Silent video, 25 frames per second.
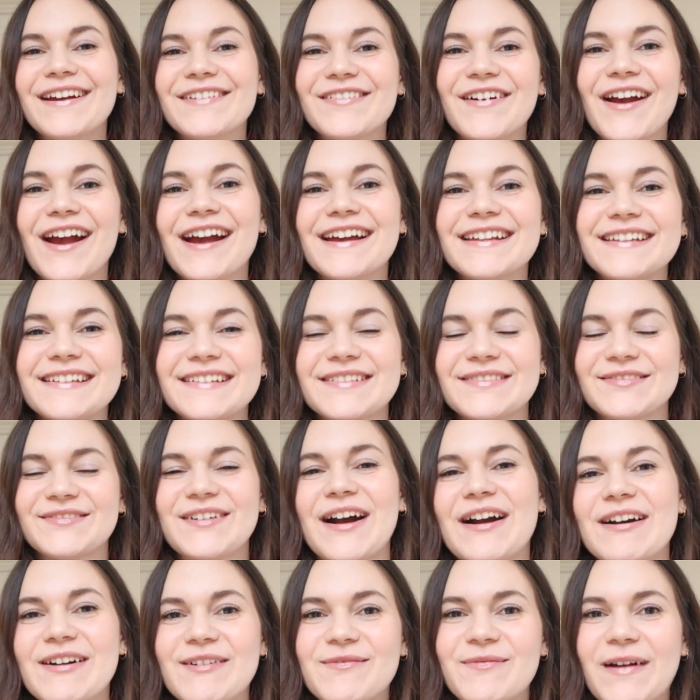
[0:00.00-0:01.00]
friends,
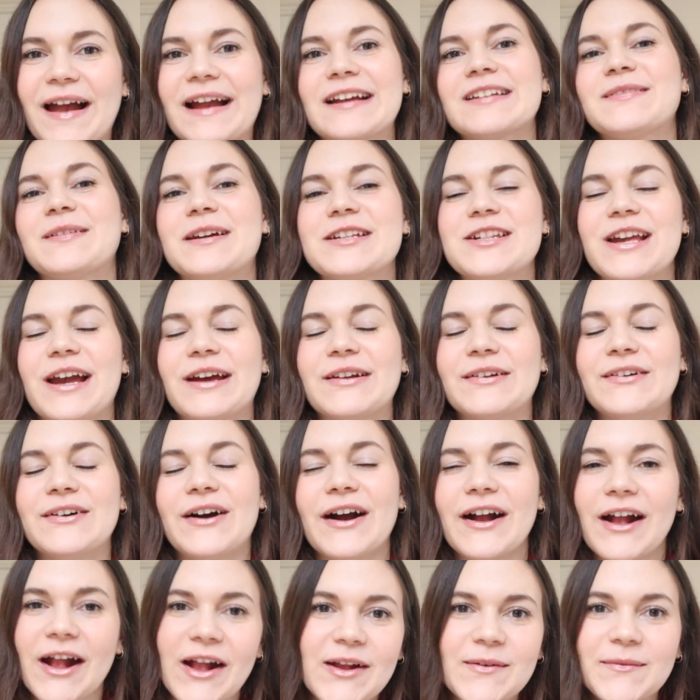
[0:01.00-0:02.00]
welcome back to my channel.
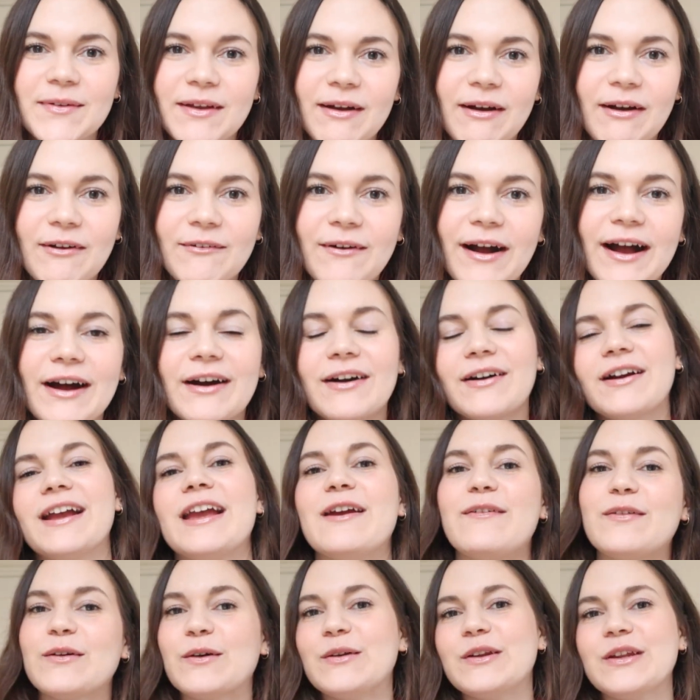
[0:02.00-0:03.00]
I hope you are well.
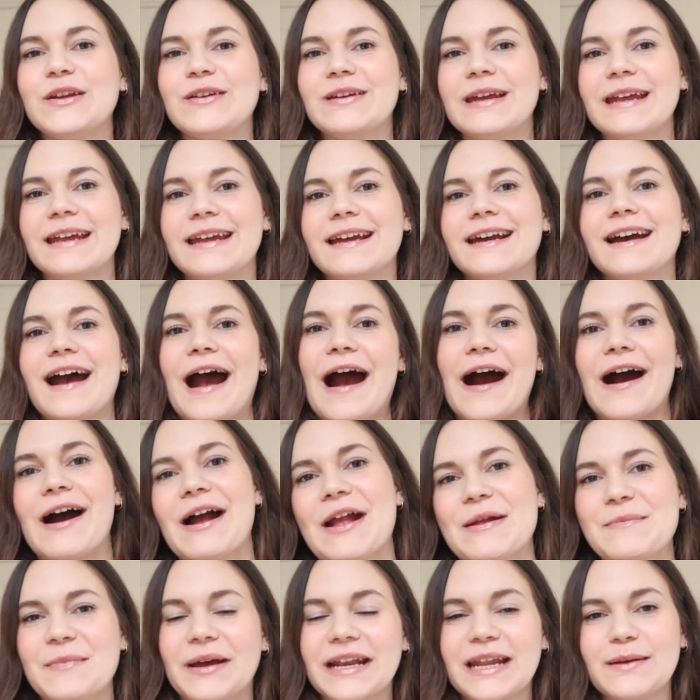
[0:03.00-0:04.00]
If you're new here,
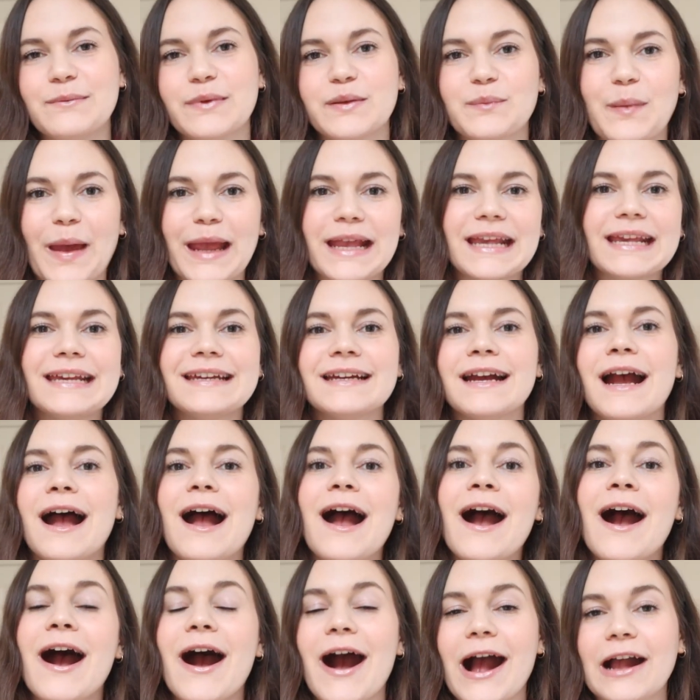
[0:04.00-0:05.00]
hi, my name is Becky.
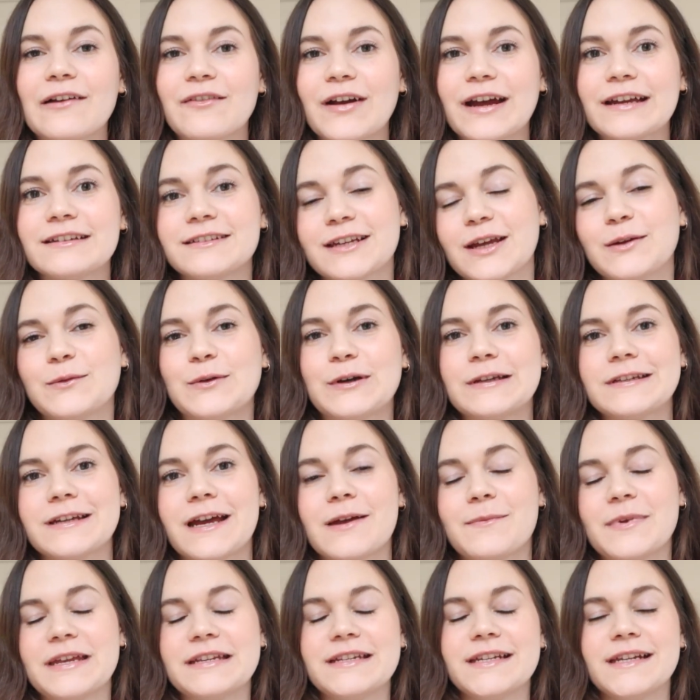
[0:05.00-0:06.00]
I've had type one
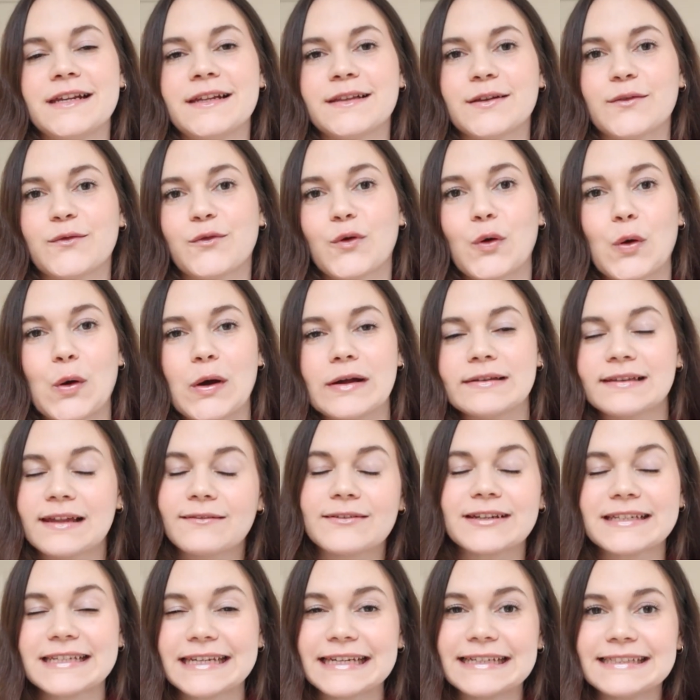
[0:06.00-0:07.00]
diabetes for
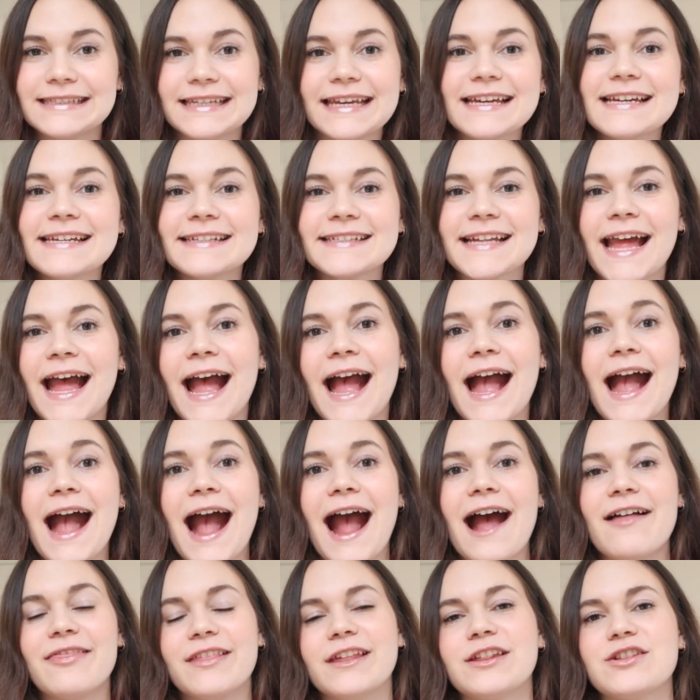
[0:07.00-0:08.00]
seventeen years,
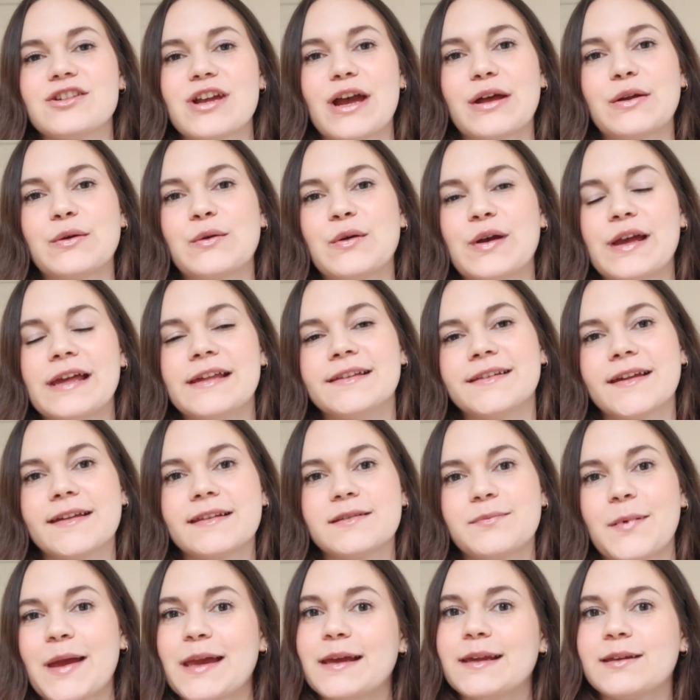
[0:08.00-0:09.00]
and this channel is a
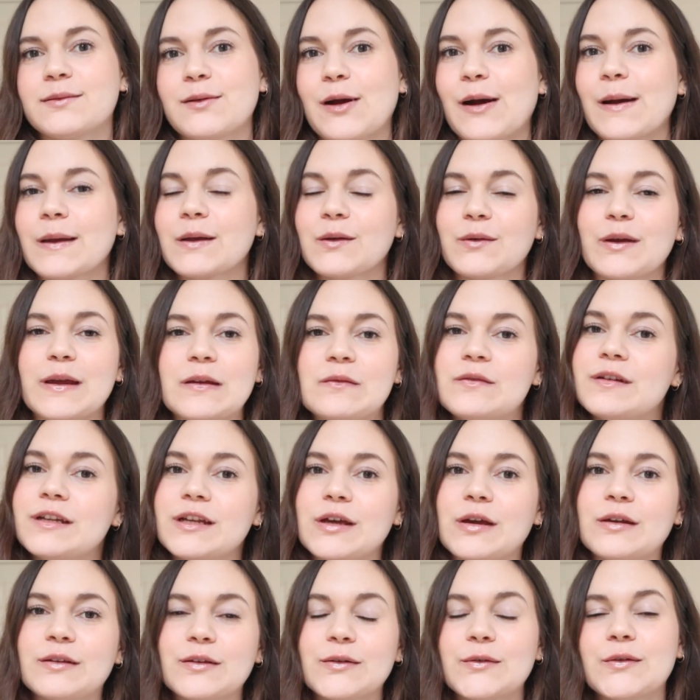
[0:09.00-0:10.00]
space where I create
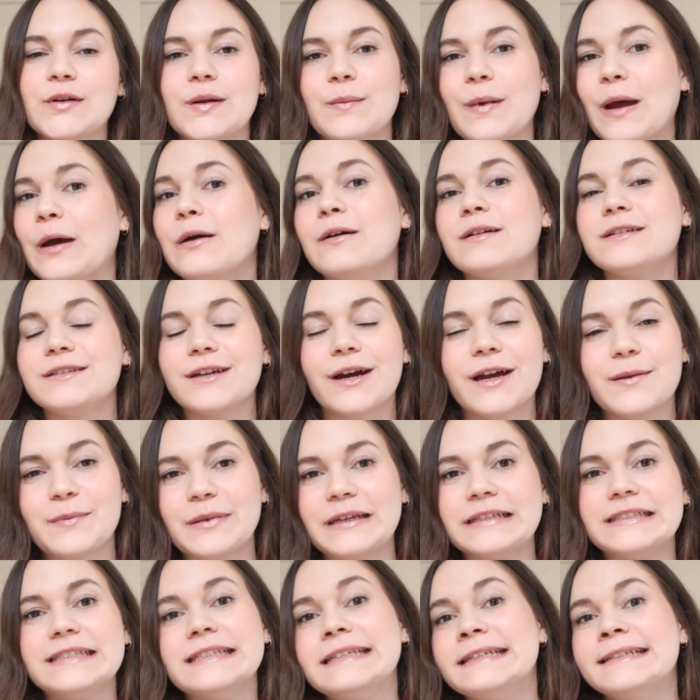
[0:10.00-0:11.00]
videos all about
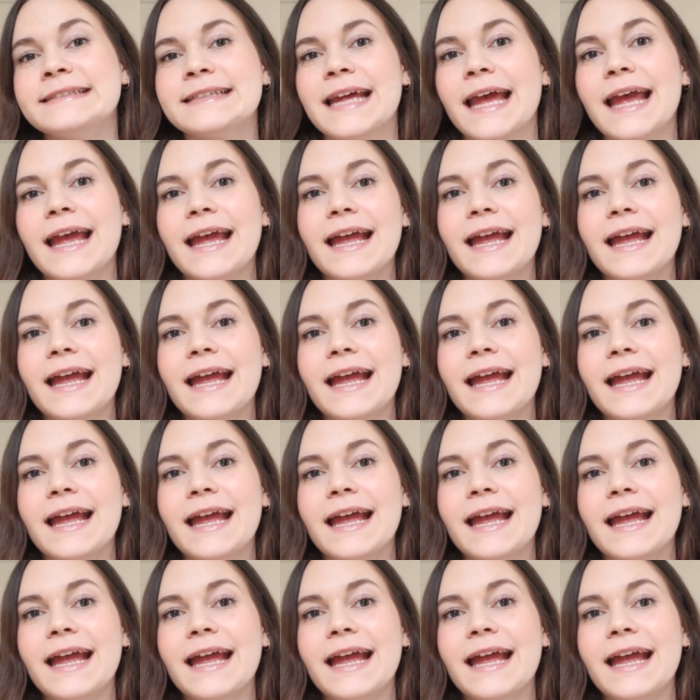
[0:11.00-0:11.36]
diabetes,